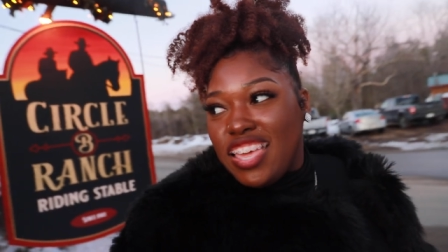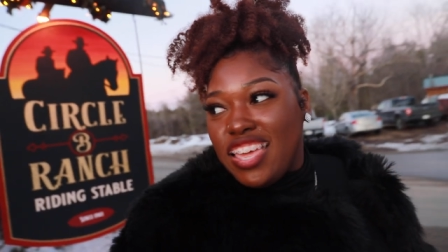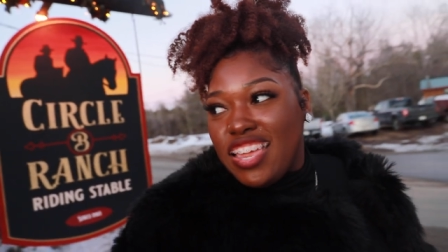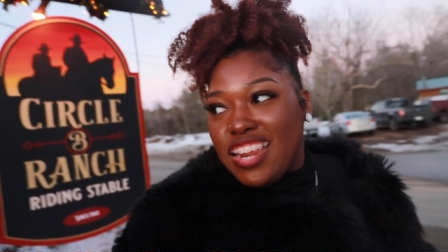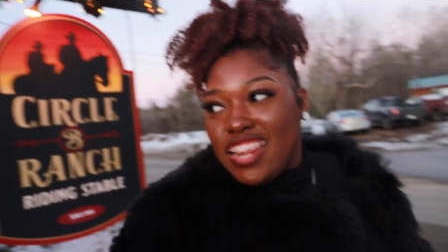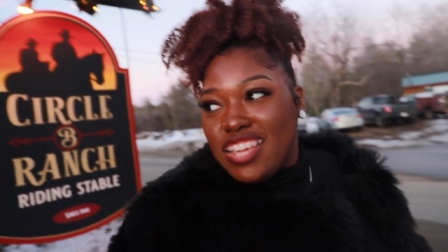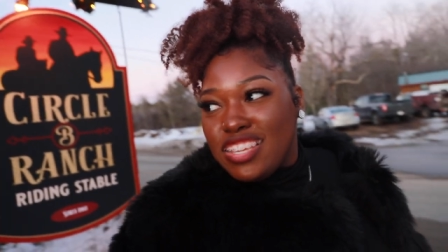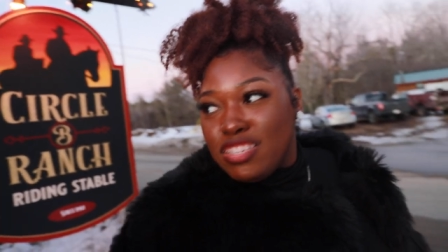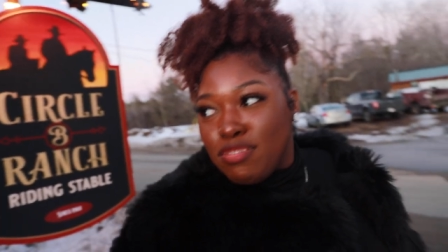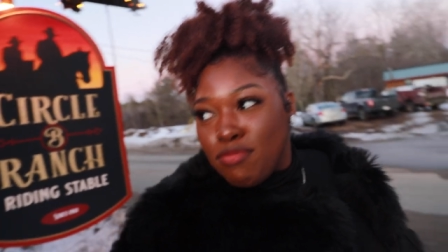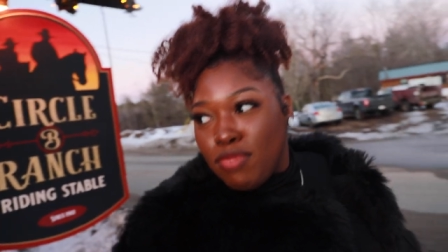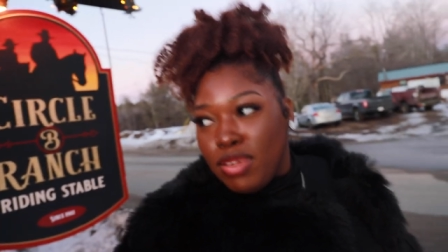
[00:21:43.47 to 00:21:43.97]

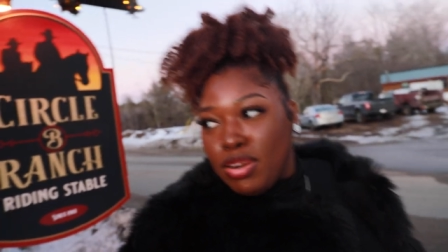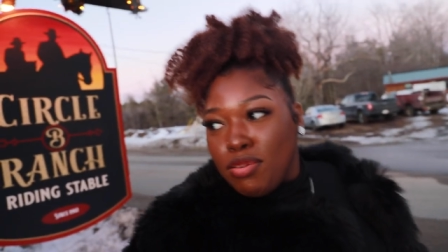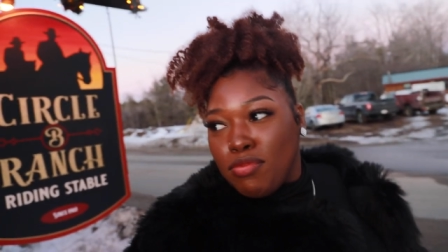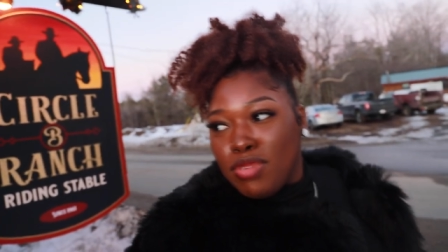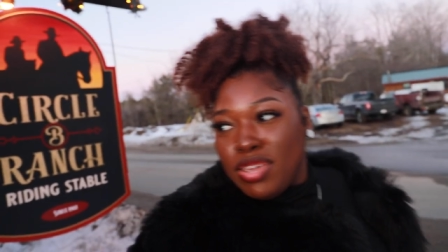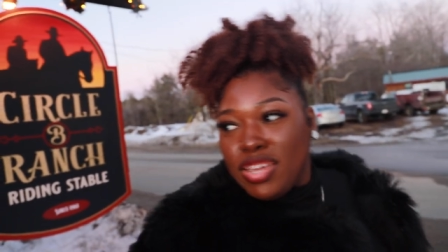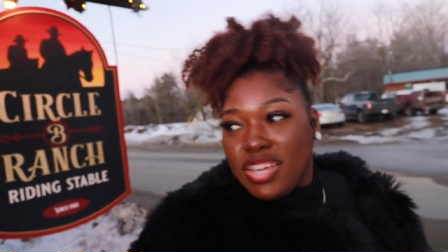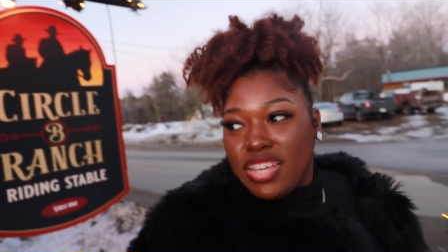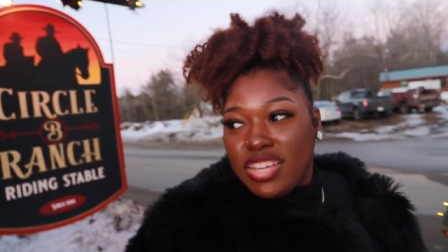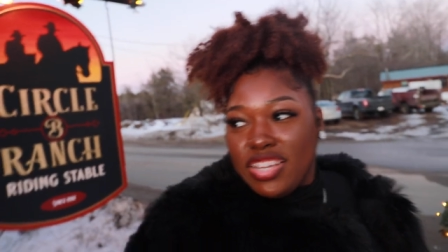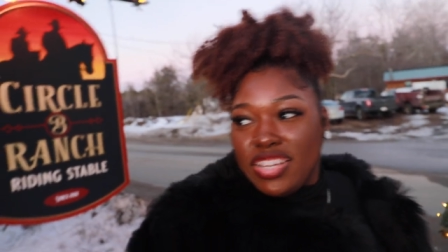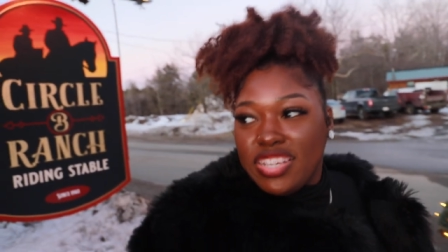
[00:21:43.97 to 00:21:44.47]
and it's about to
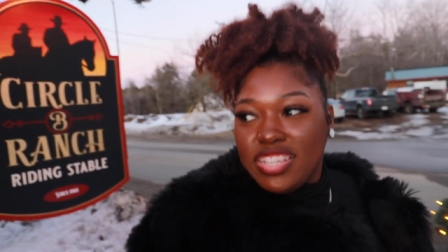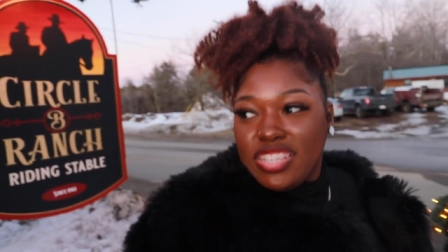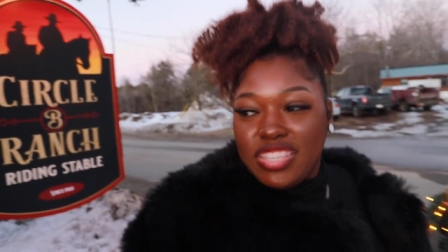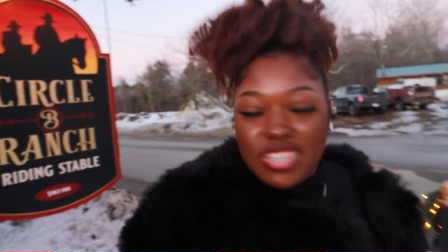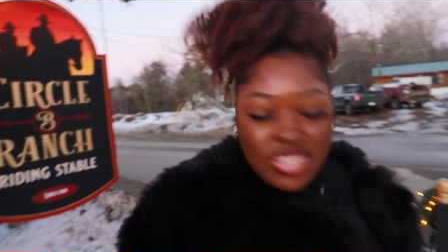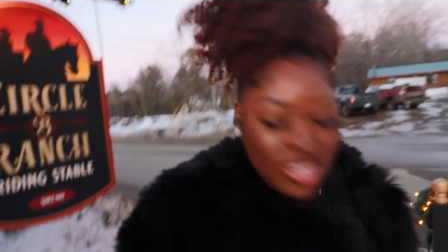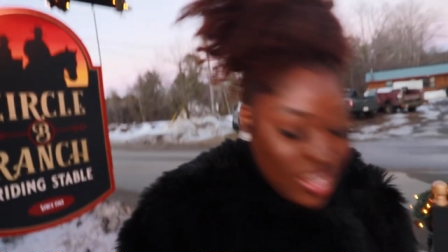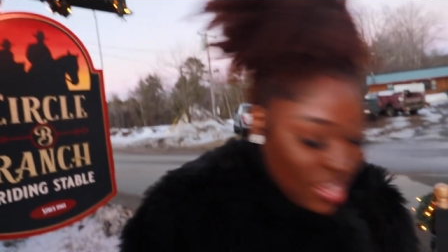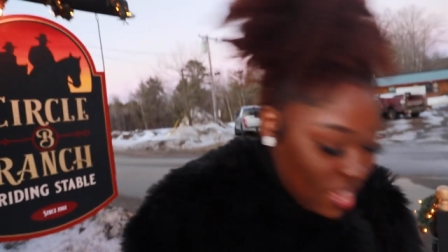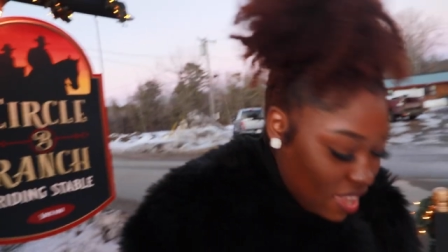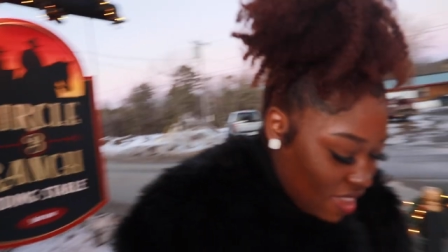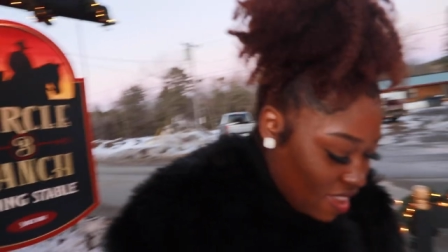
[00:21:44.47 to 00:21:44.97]
be a good
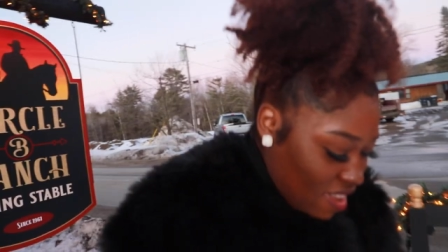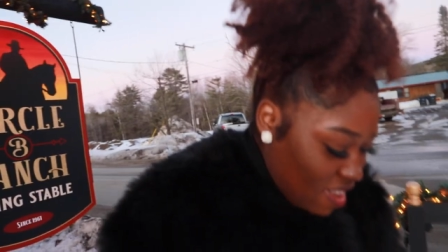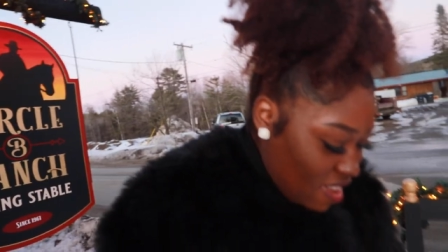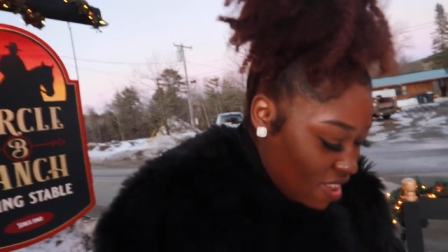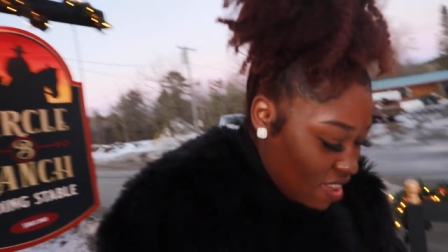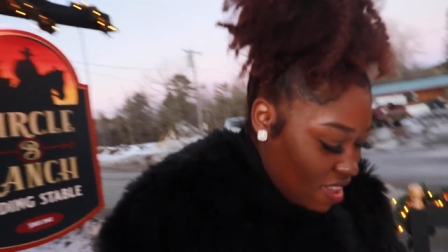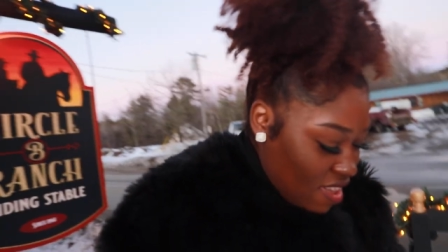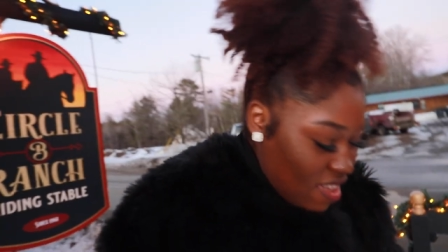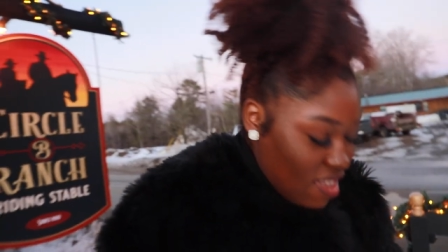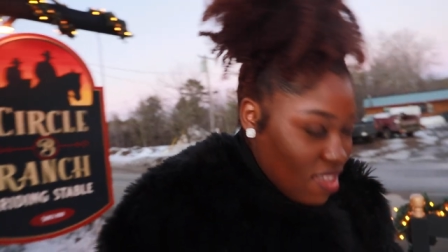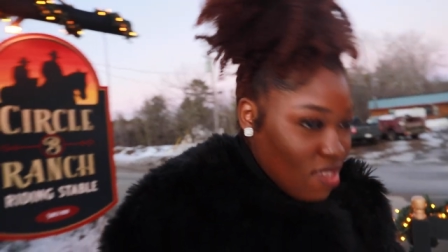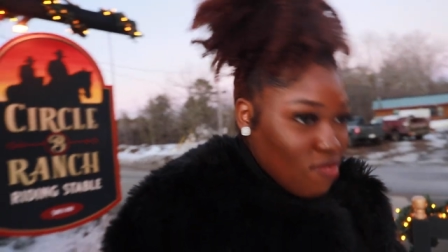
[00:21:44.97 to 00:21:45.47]

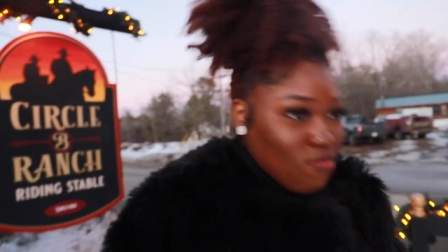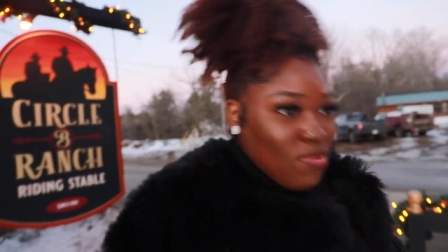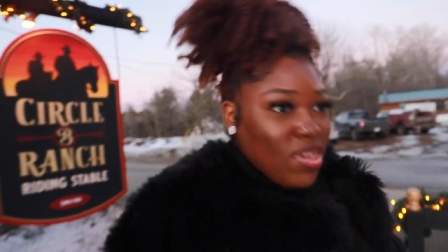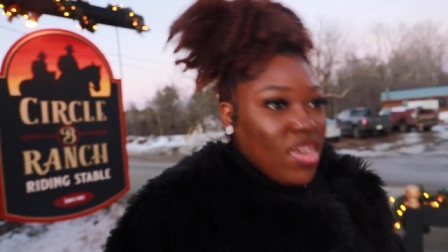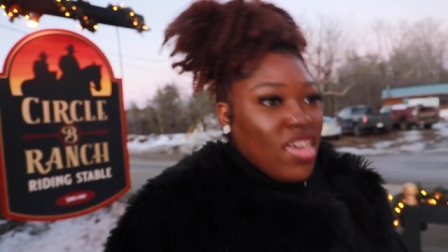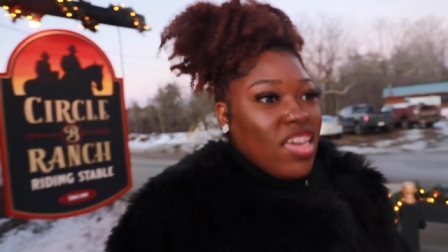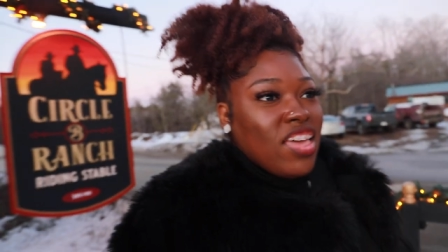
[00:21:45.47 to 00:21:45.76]
time.